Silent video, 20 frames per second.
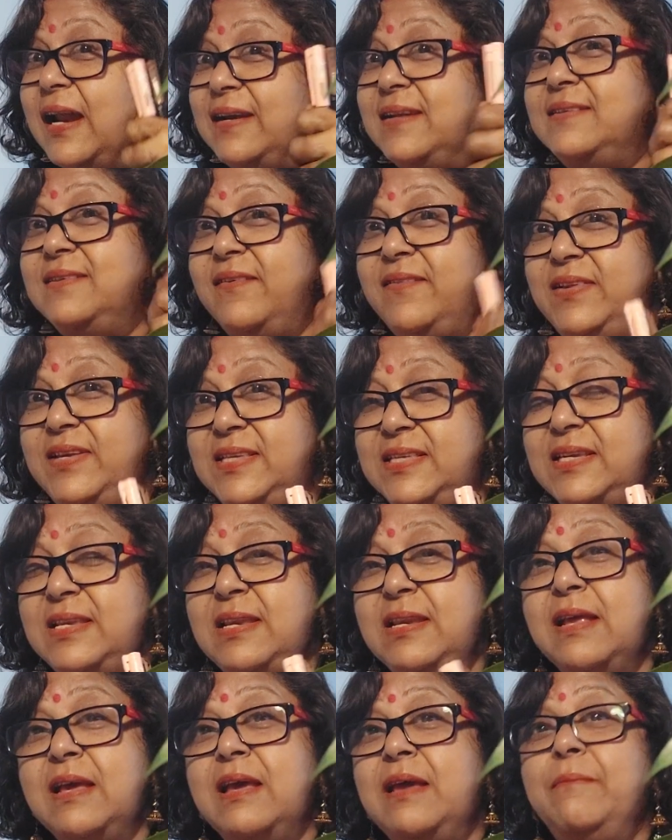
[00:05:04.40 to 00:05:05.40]
is the
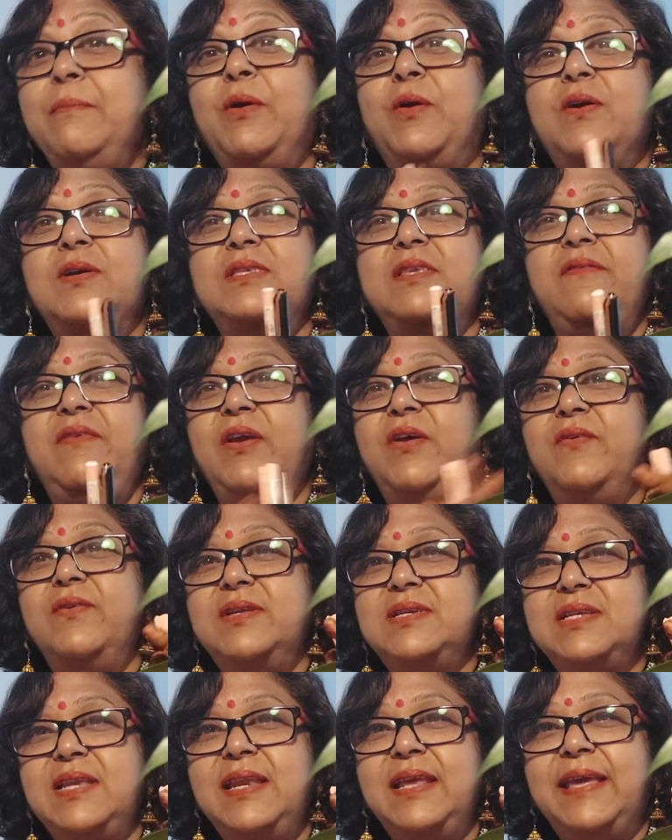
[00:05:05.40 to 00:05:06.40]
reason, because they
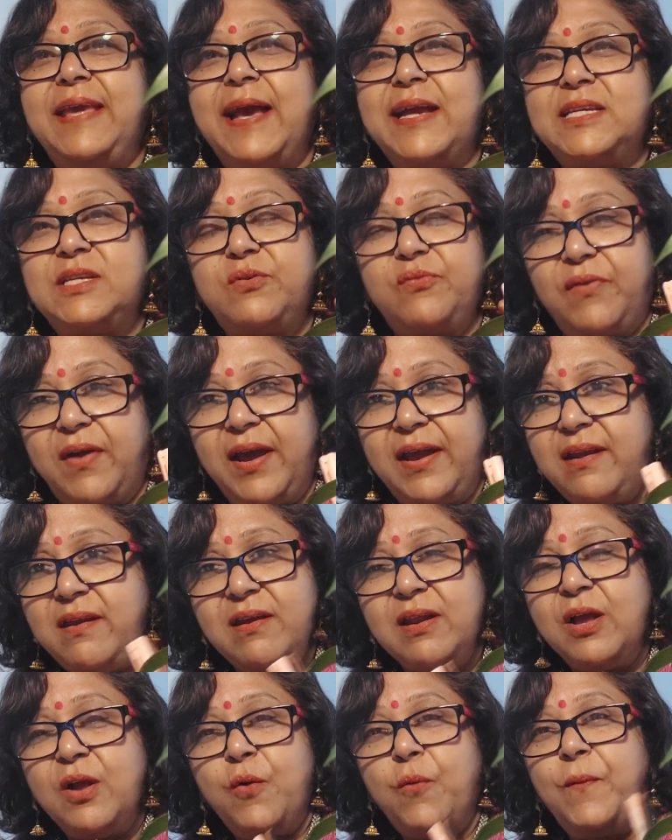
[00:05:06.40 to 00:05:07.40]
rigorously catch fire
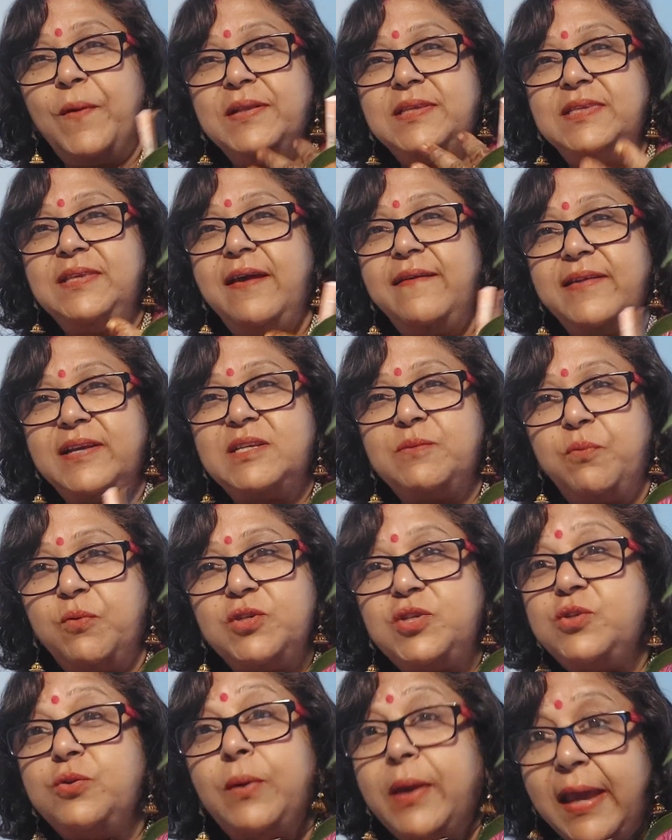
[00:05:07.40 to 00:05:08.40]
once they are
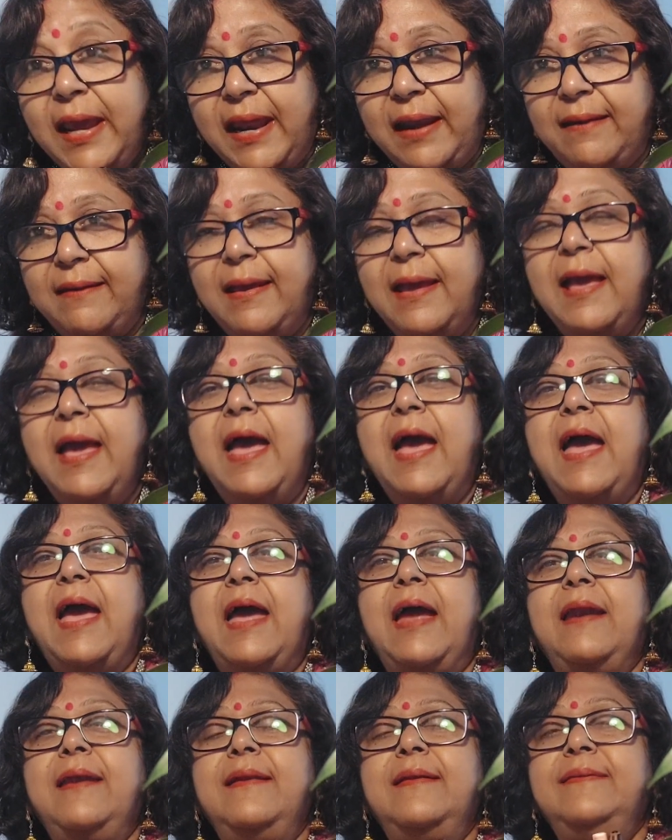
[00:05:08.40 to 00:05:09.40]
exposed to air.
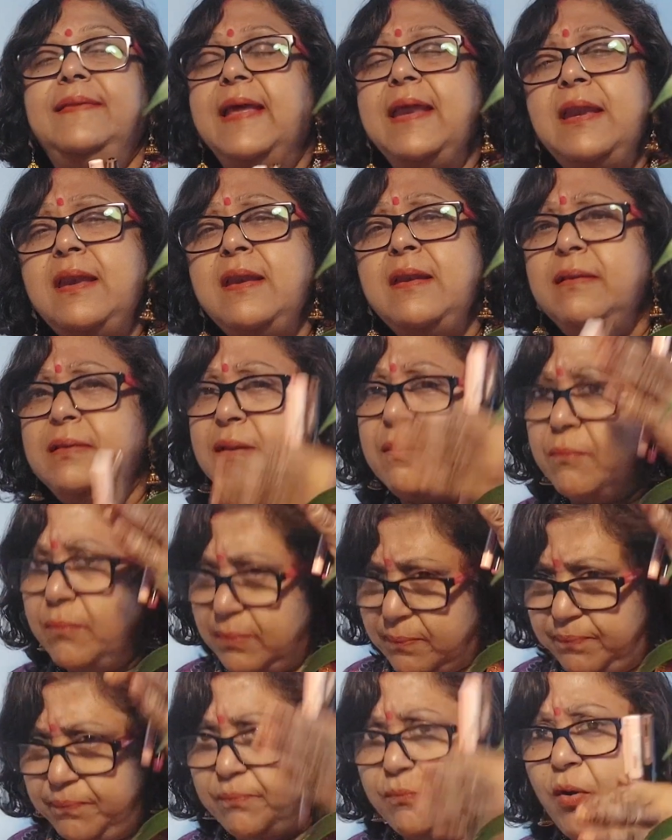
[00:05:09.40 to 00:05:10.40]
And then the
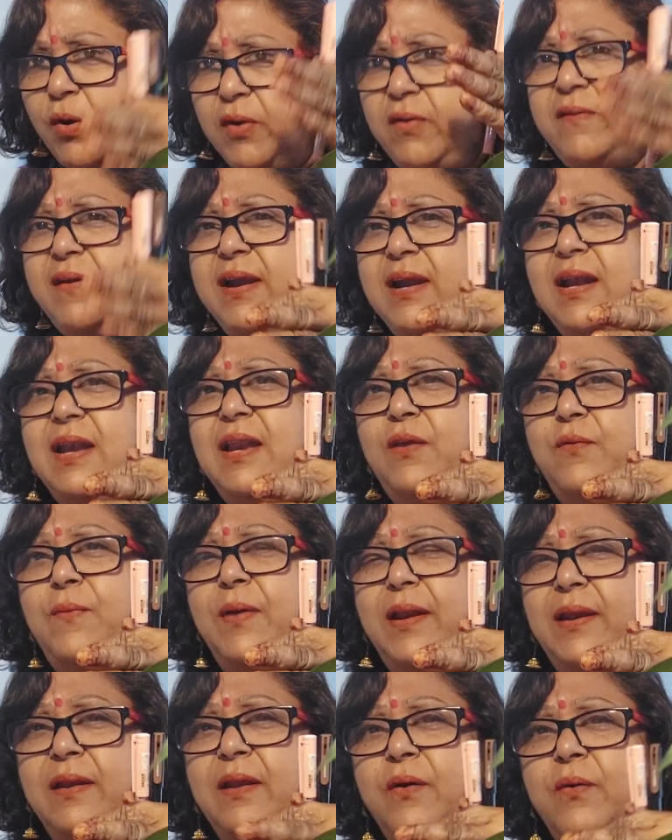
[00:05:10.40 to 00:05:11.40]
moderately
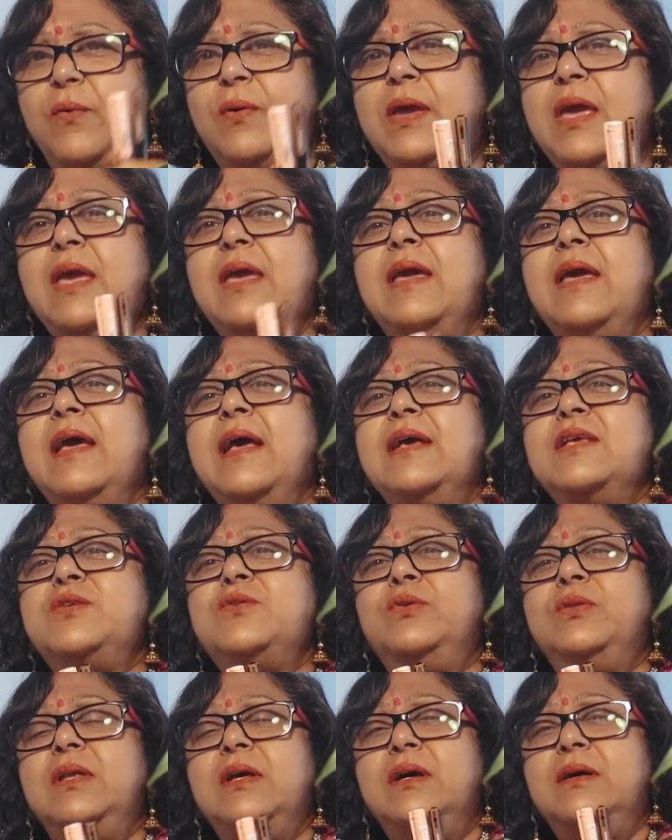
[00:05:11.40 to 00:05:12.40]
one. Okay,
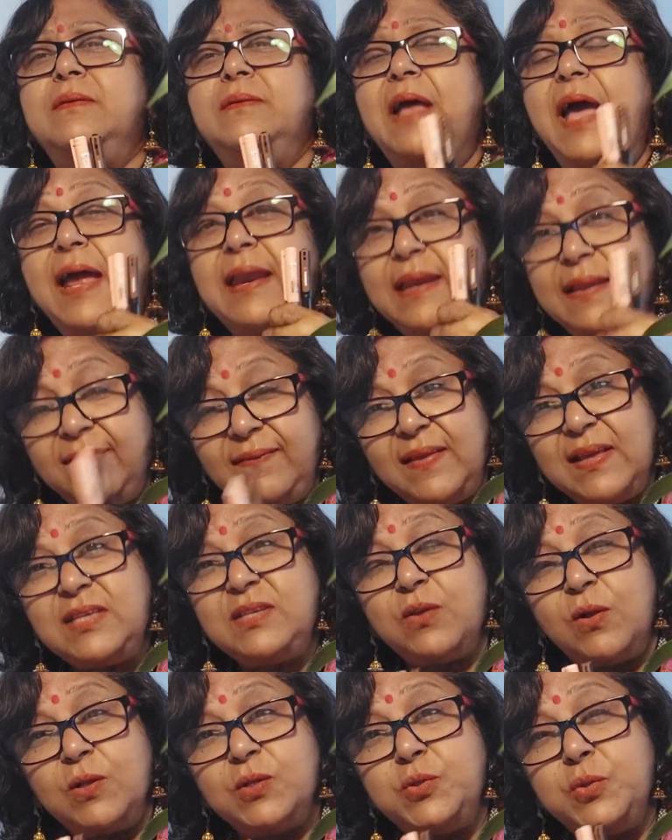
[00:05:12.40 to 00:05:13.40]
so and in
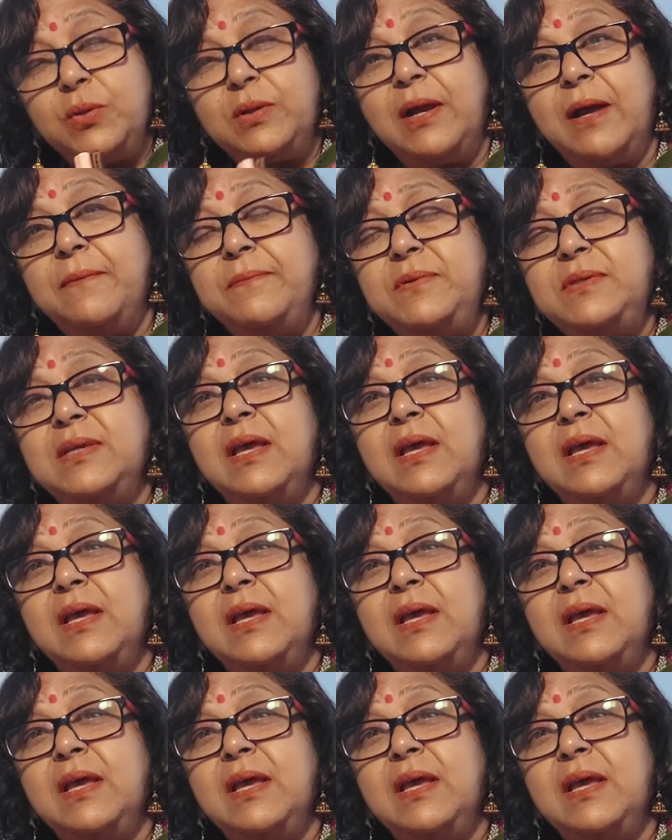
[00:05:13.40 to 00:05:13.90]
this also comes